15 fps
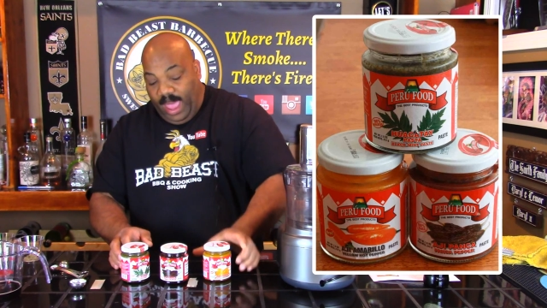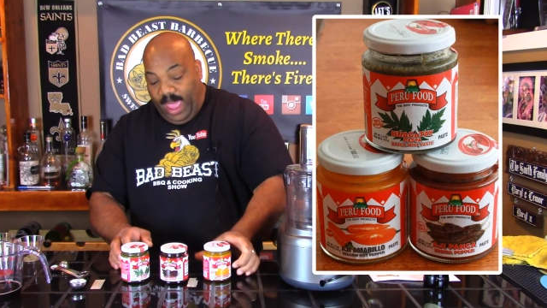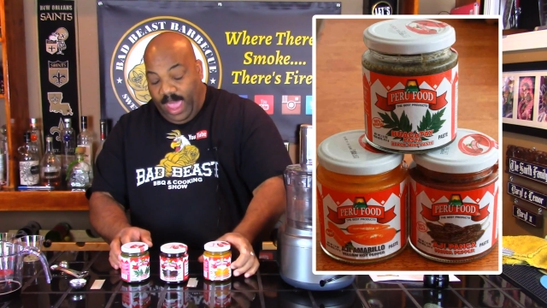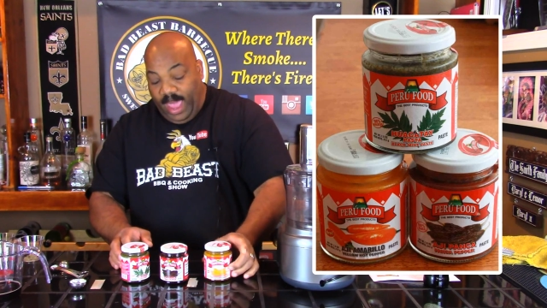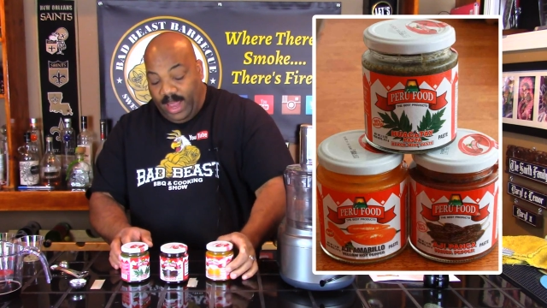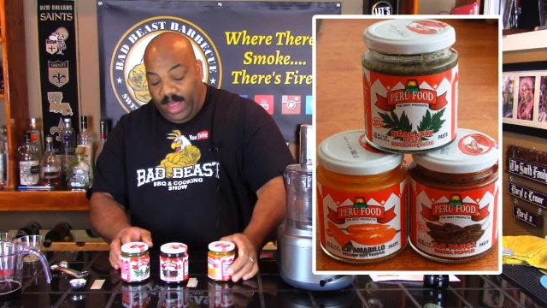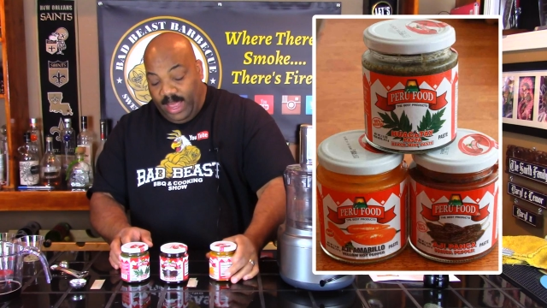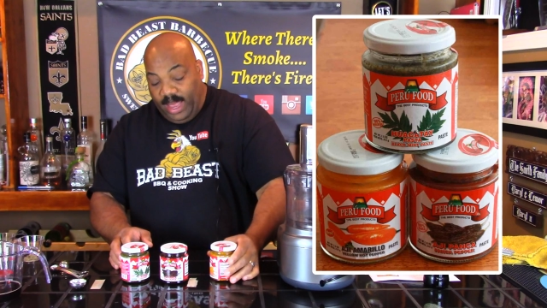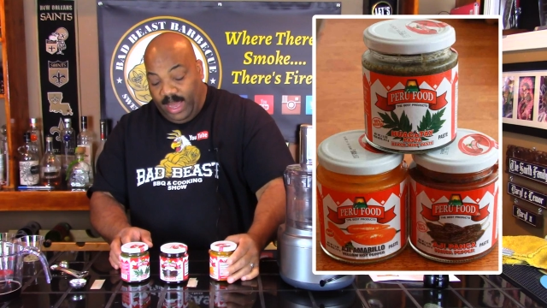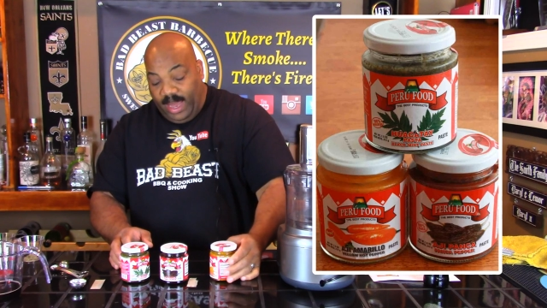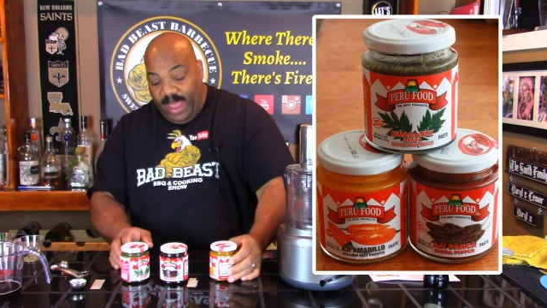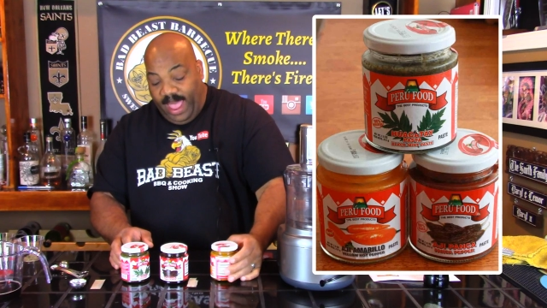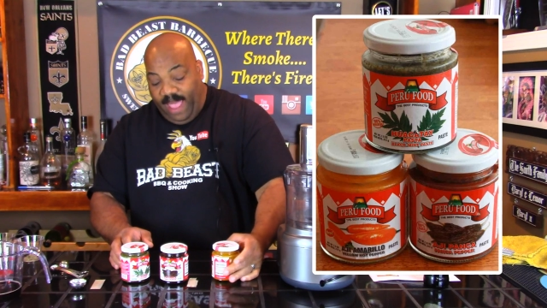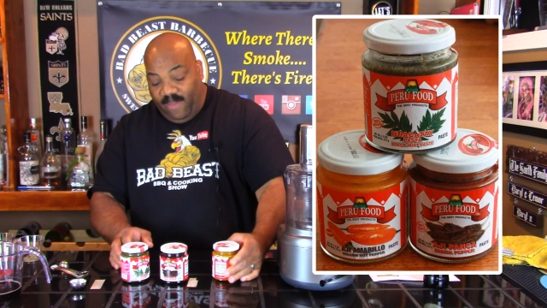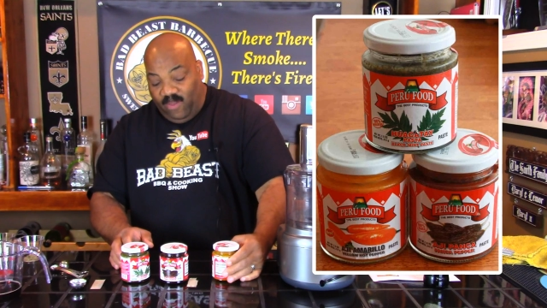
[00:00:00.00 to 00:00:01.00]
and
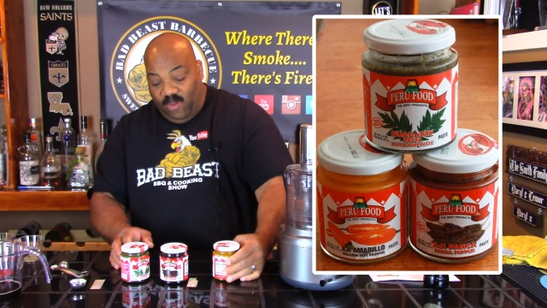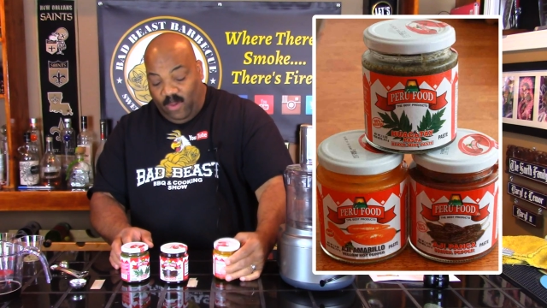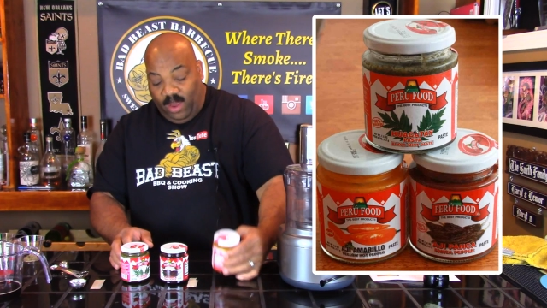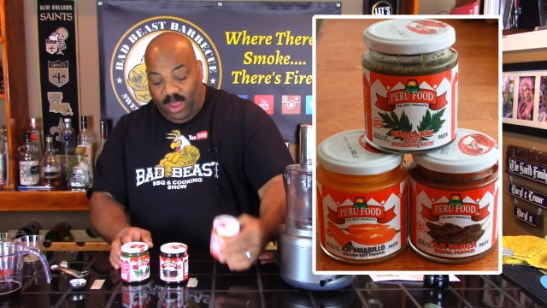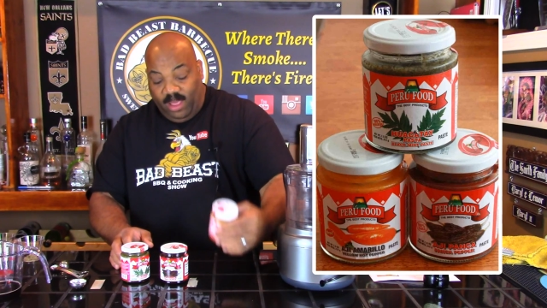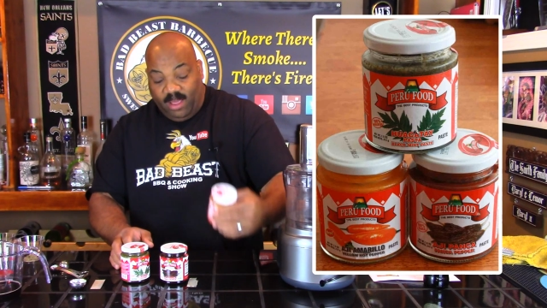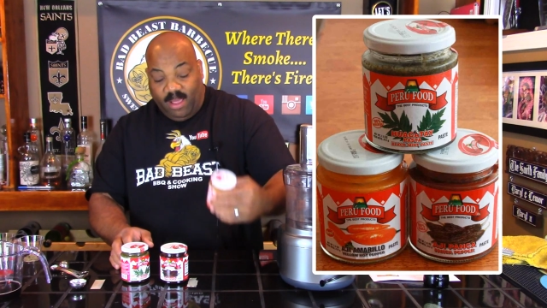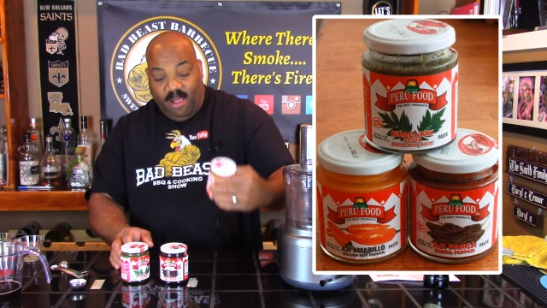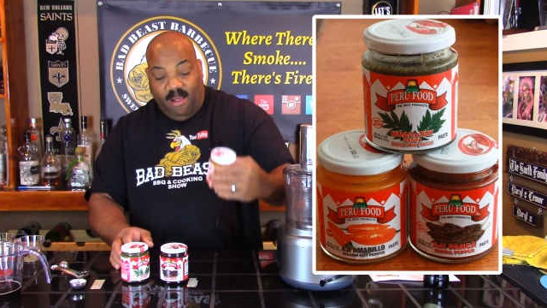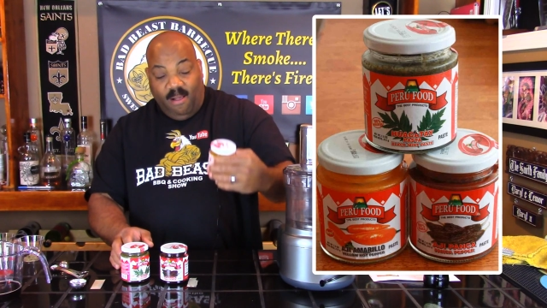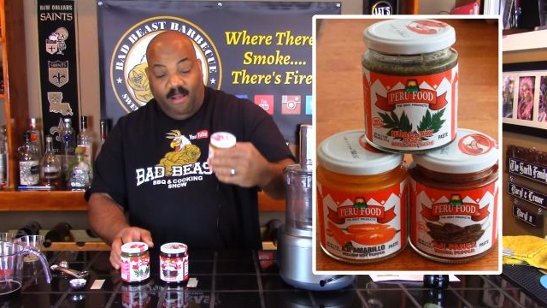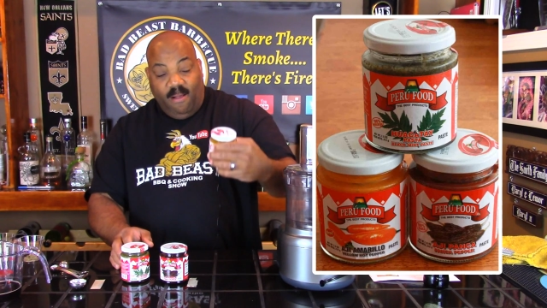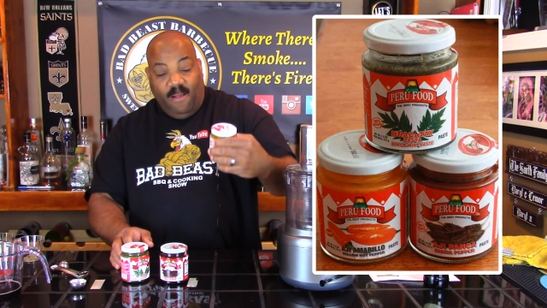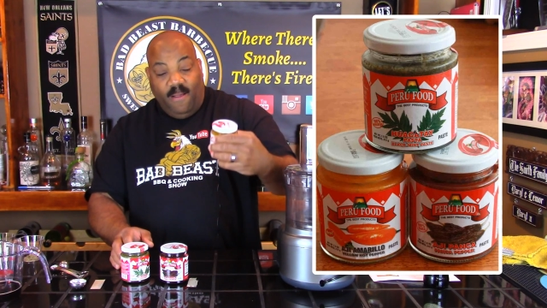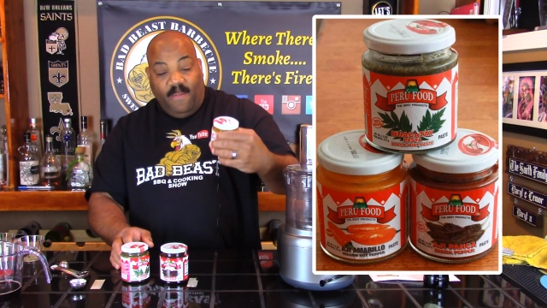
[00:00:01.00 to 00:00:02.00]
the last one is
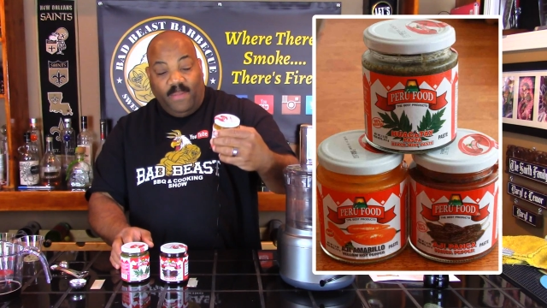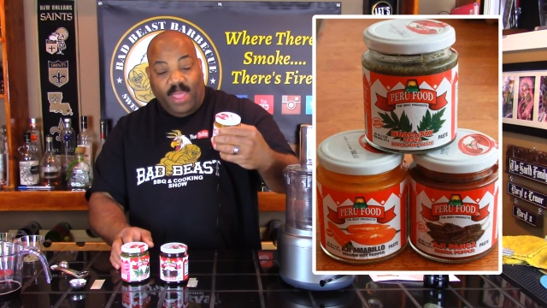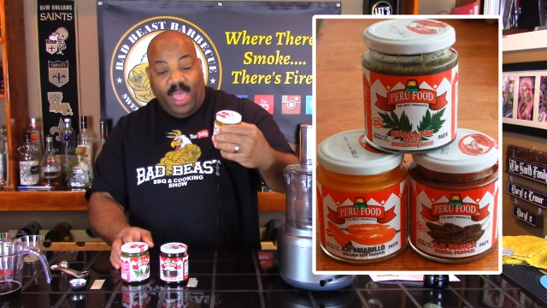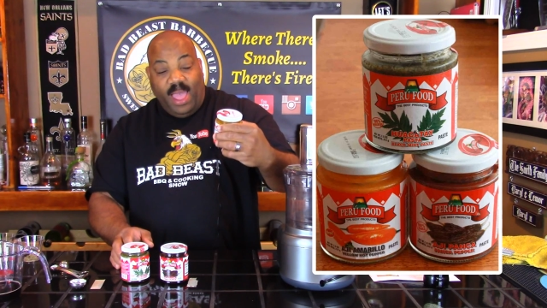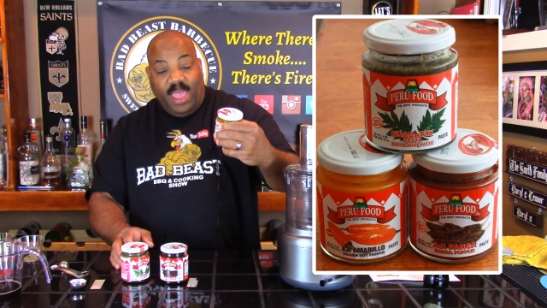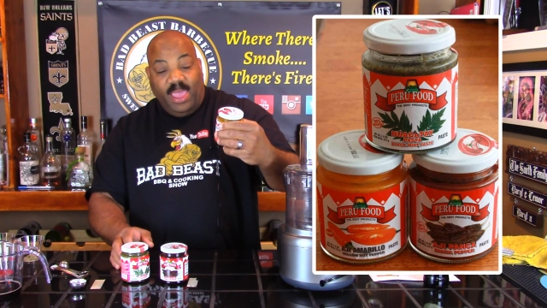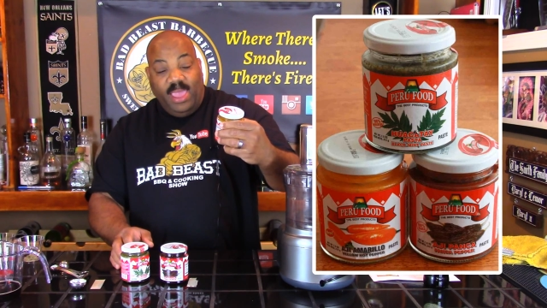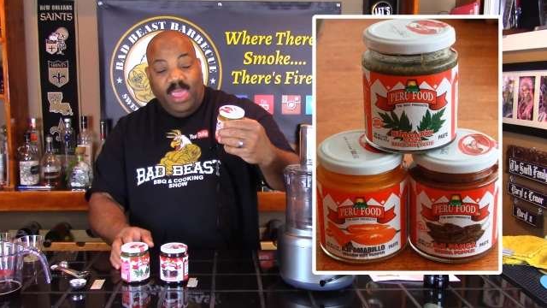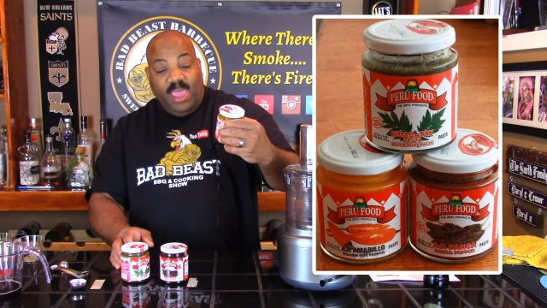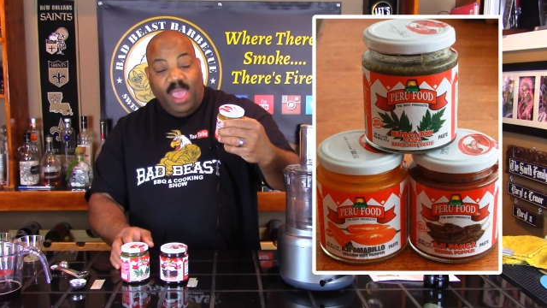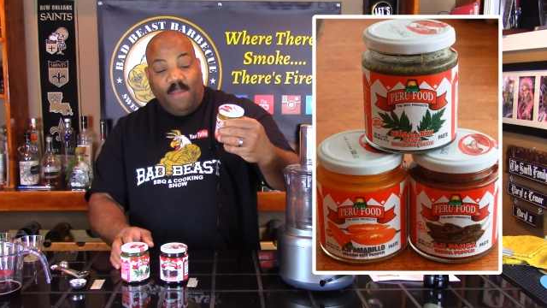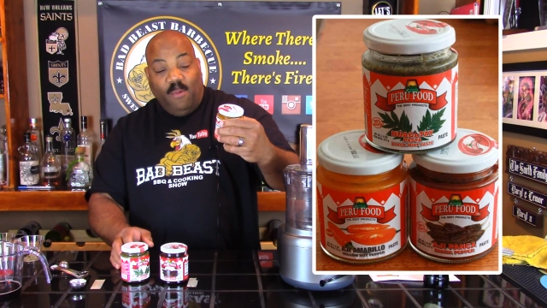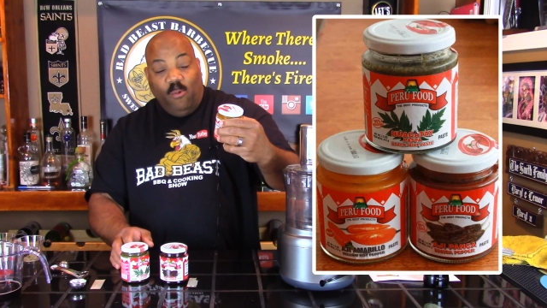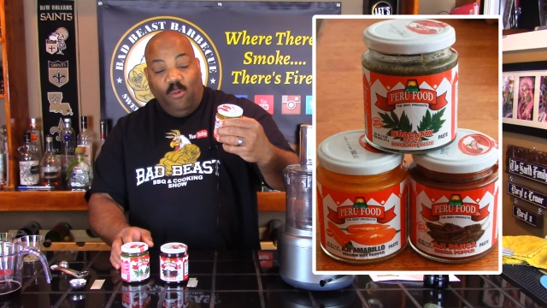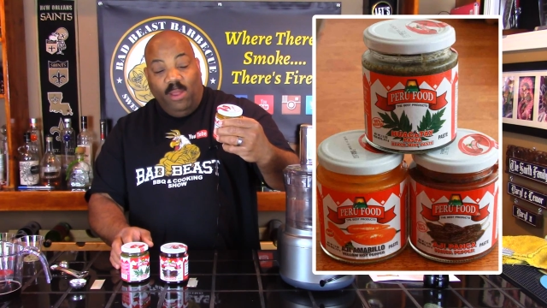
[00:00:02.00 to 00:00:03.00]
called
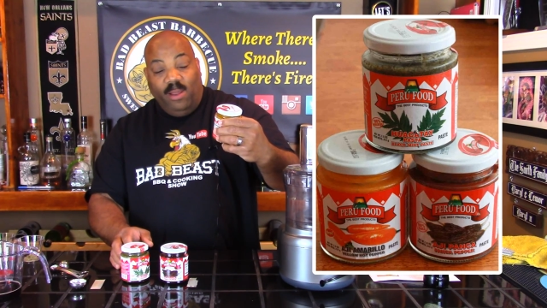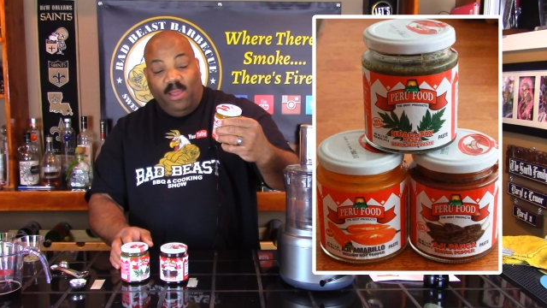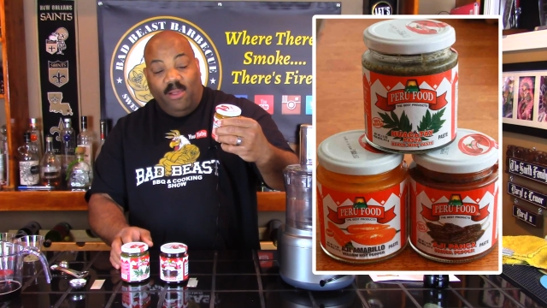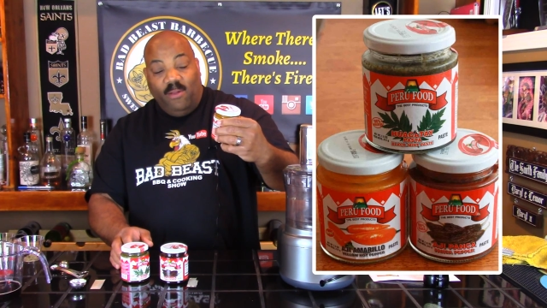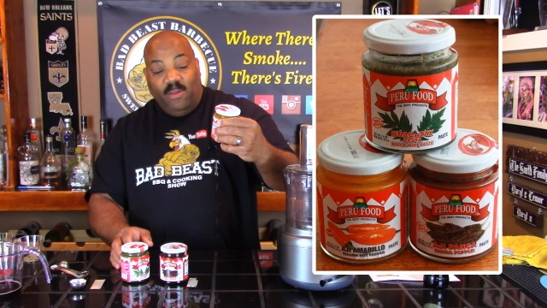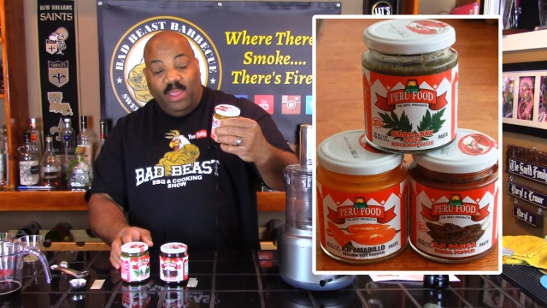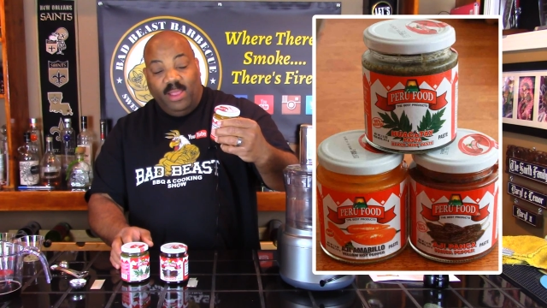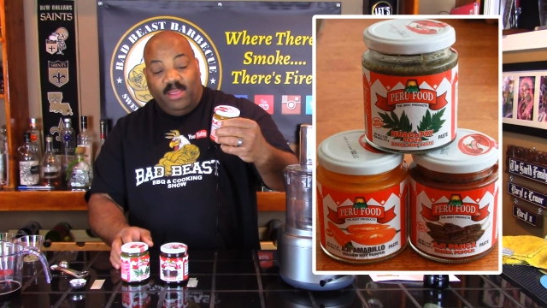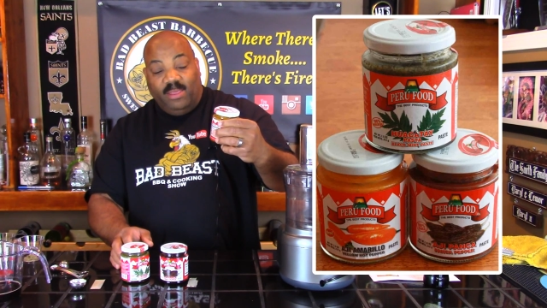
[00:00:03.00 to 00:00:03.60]
Ají Amarillo.